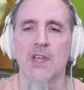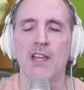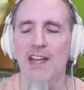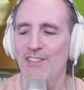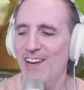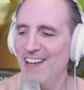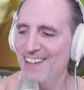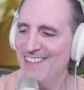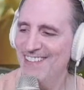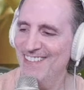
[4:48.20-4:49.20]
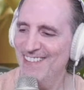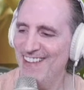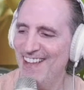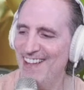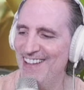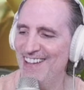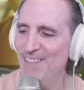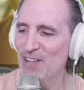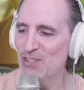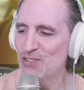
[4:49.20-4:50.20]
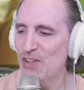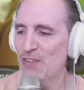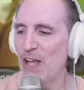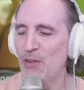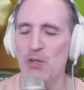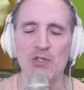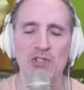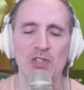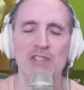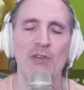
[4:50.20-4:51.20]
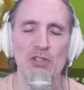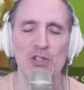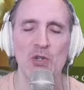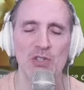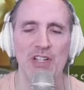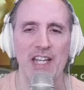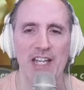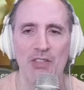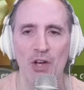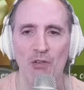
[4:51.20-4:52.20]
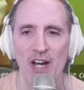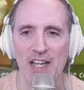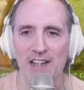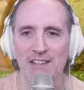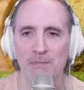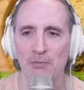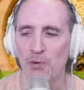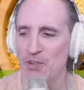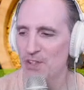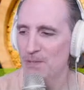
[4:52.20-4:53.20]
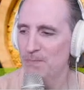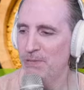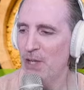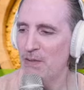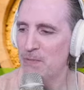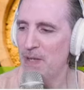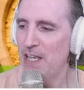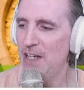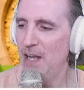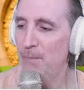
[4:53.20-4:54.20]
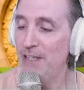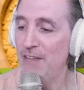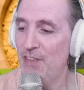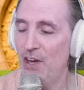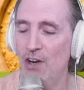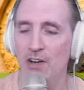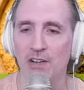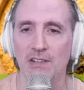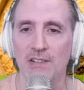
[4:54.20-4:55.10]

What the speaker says: Yeah, right. And I'm not sure. Now, these votes are usually in, though, right? Before the playoffs begin? I believe they are.